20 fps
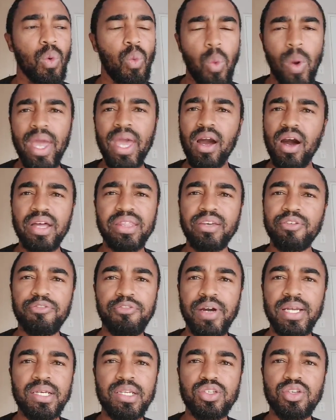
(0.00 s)
Where are the
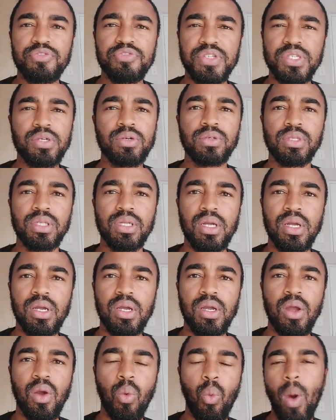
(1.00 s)
funders of Cyril?
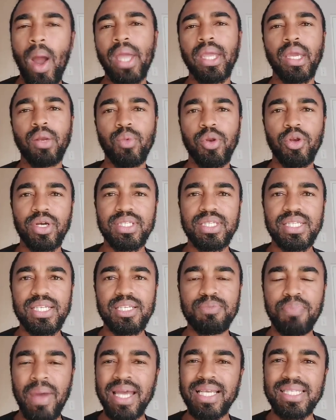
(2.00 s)
Why can we not see
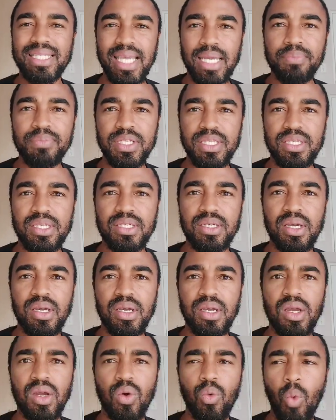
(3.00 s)
his bank statements?
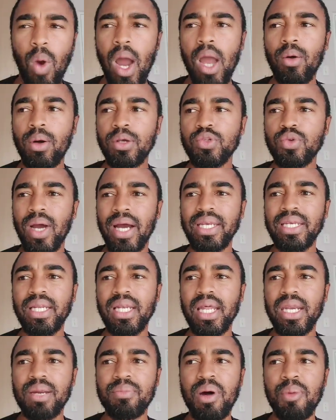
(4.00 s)
Why was
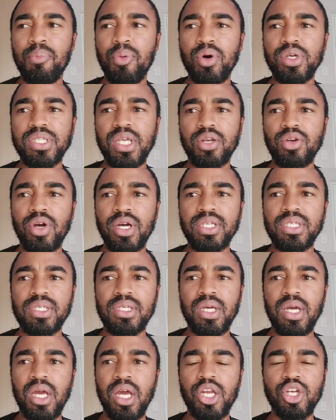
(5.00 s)
Andile Ramaphosa not
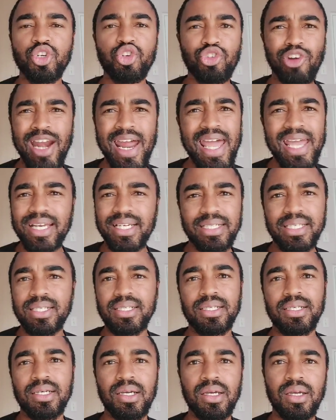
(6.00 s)

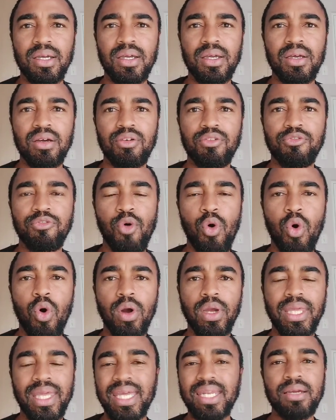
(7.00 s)
dragged
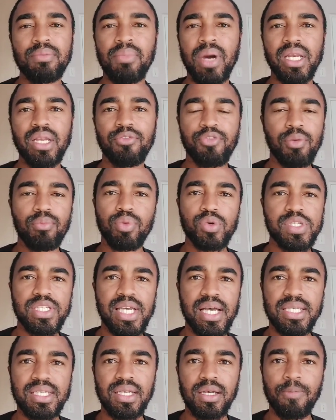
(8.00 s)
for getting money from
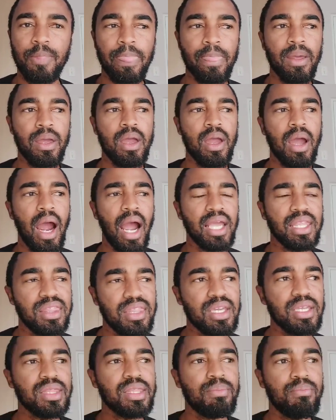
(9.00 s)
Bosasa? I
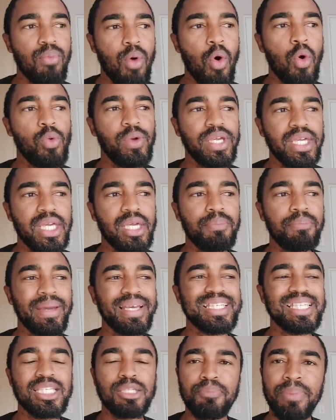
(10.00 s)
think the more we keep
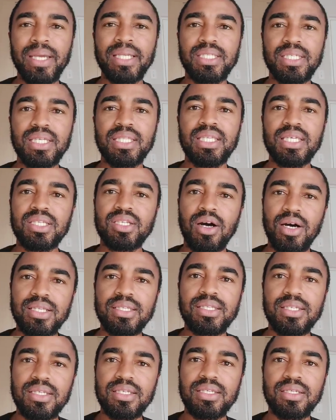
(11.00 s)
expecting these
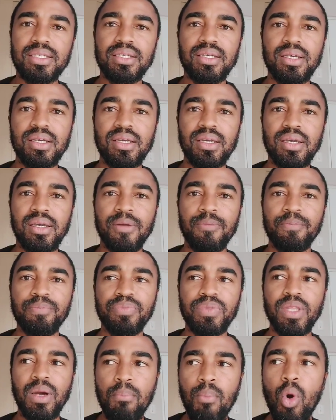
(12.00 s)
answers,
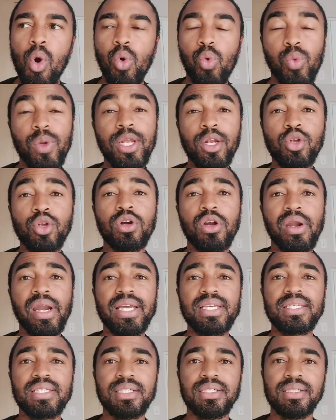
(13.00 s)
the more we look
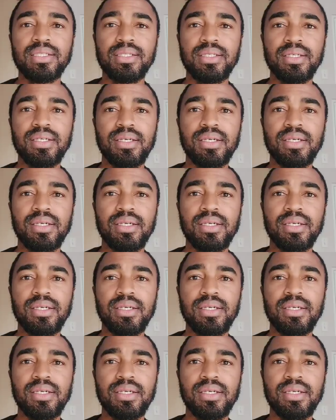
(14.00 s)
crazy.